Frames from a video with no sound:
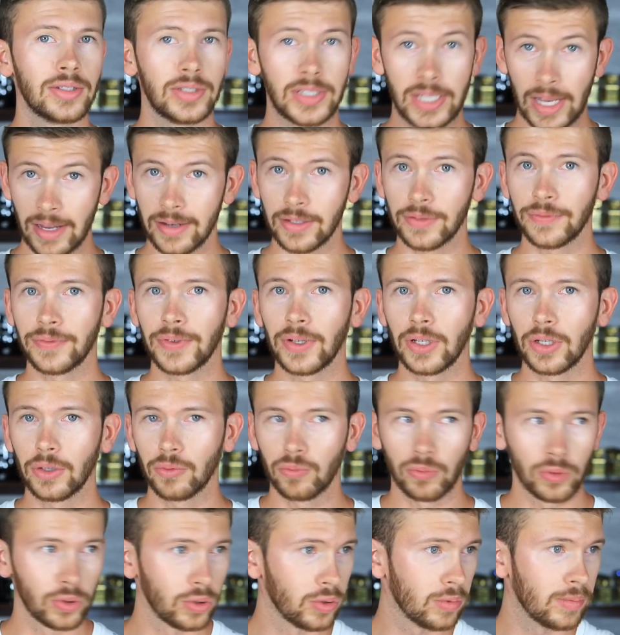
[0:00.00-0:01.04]
does fill a
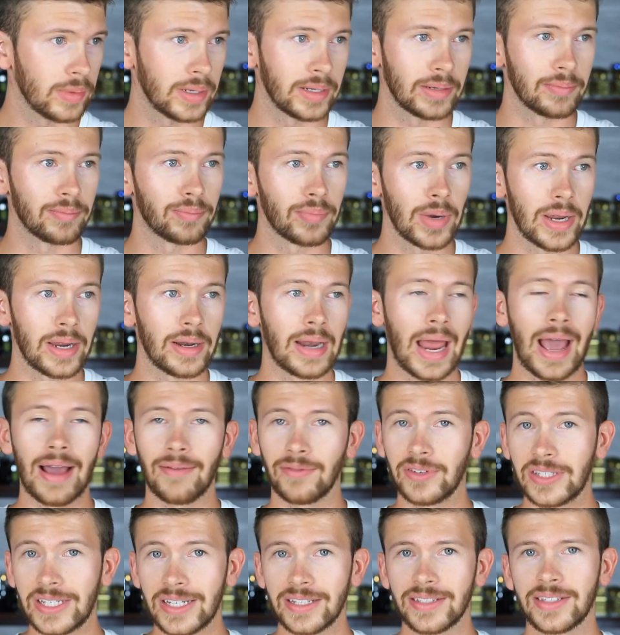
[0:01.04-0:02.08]
room and, and
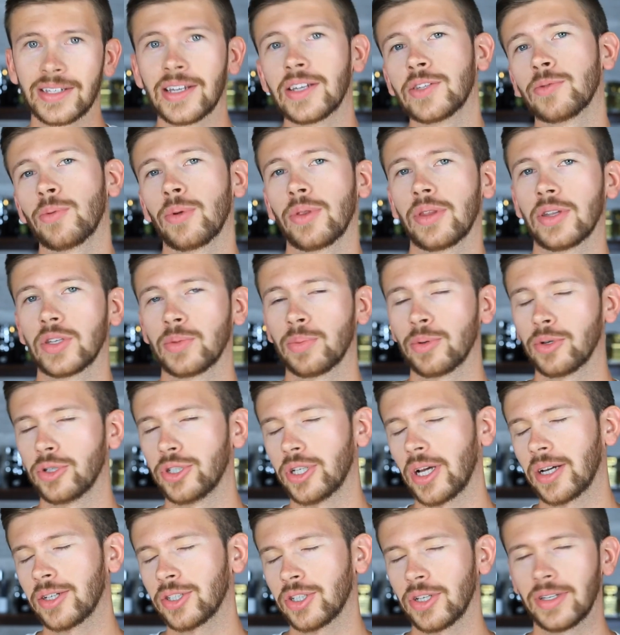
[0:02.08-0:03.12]
have distance with its
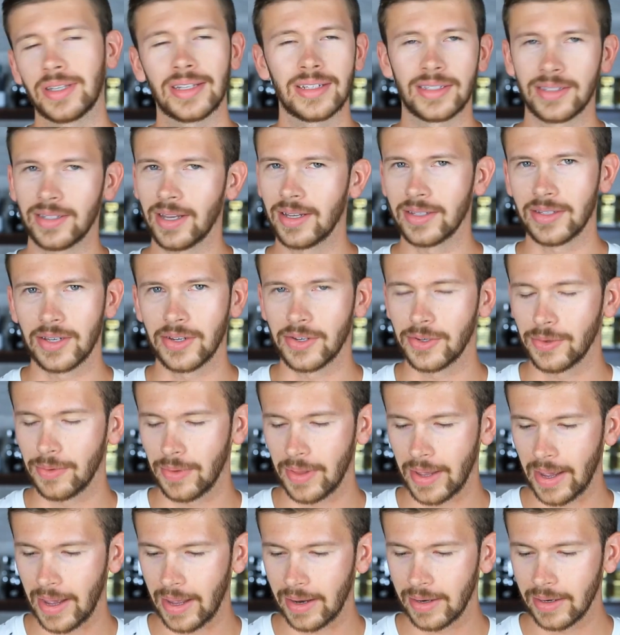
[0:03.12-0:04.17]
projection. This doesn't do
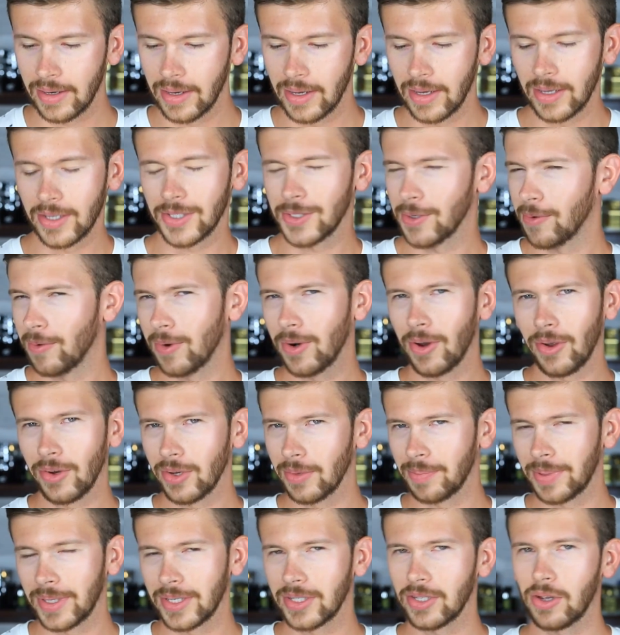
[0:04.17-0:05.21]
that. So it all
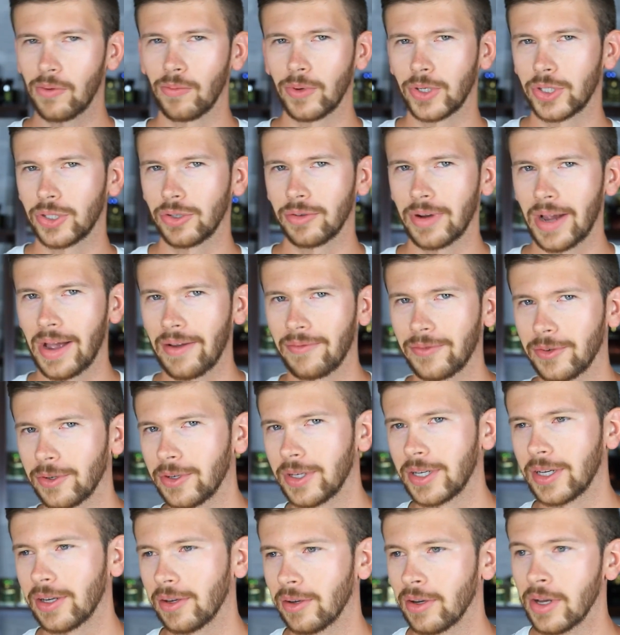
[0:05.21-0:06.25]
depends on what you're after
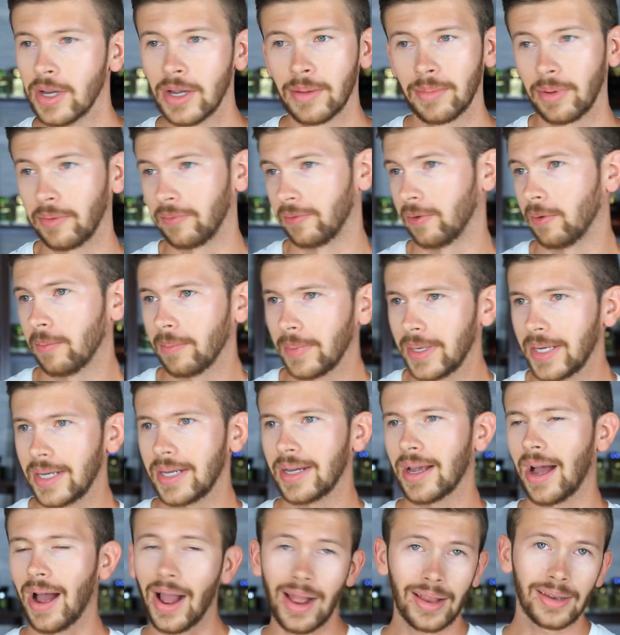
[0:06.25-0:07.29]
here. But for
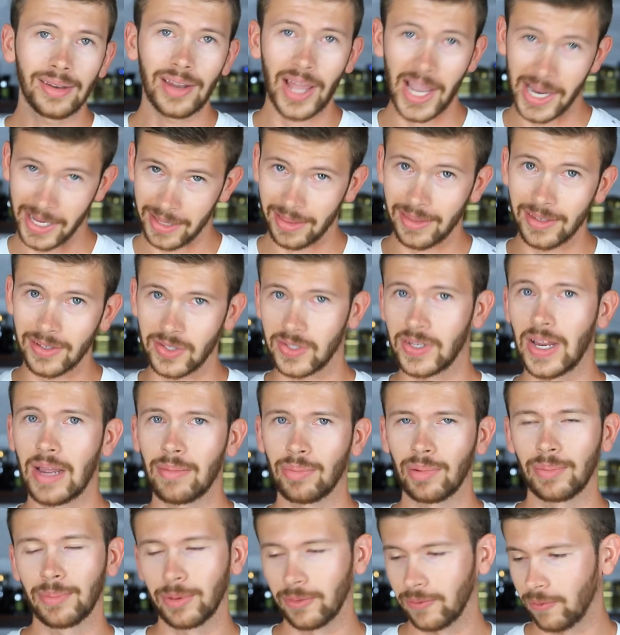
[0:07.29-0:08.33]
me, I like this
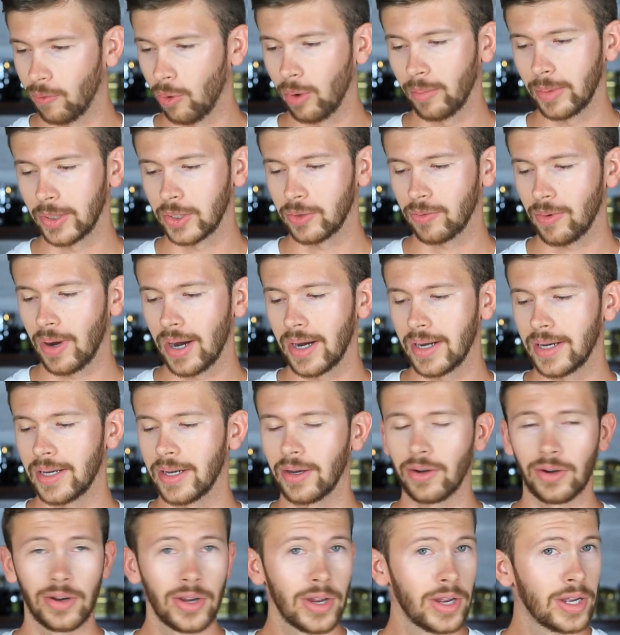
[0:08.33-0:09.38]
type of performance right
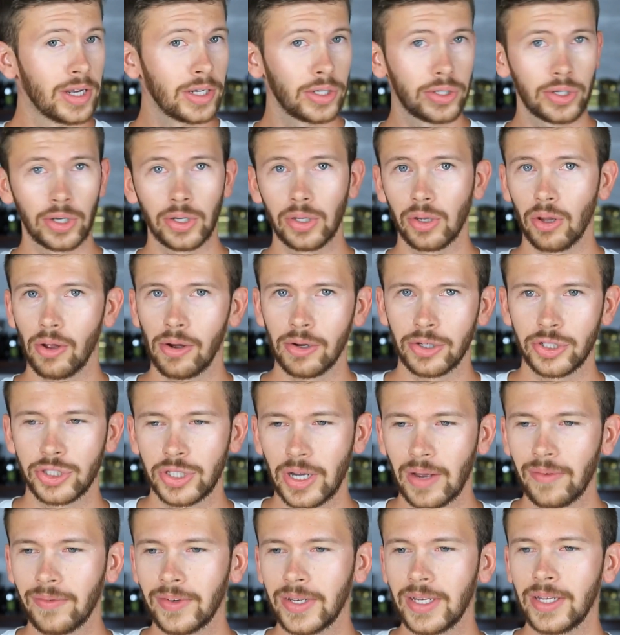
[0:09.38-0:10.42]
here. Good
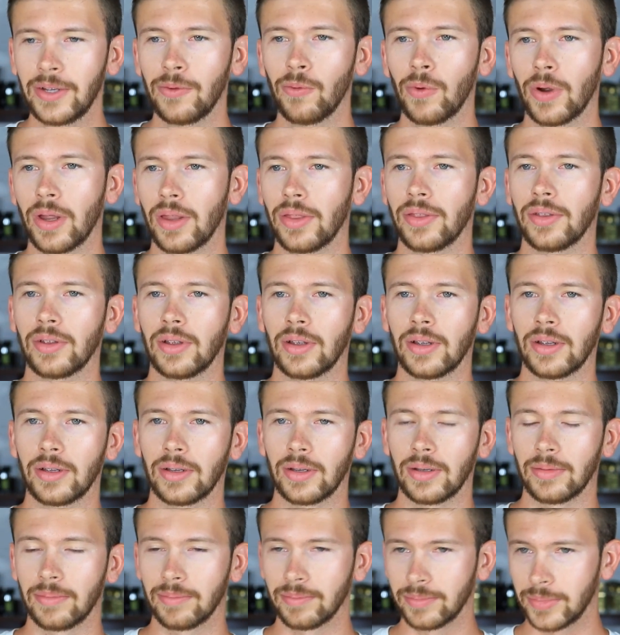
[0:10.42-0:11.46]
longevity with
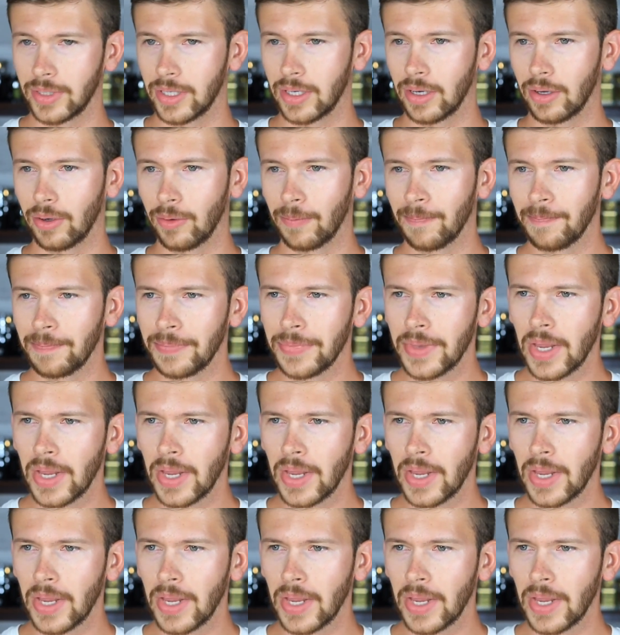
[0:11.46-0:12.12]
a, you know,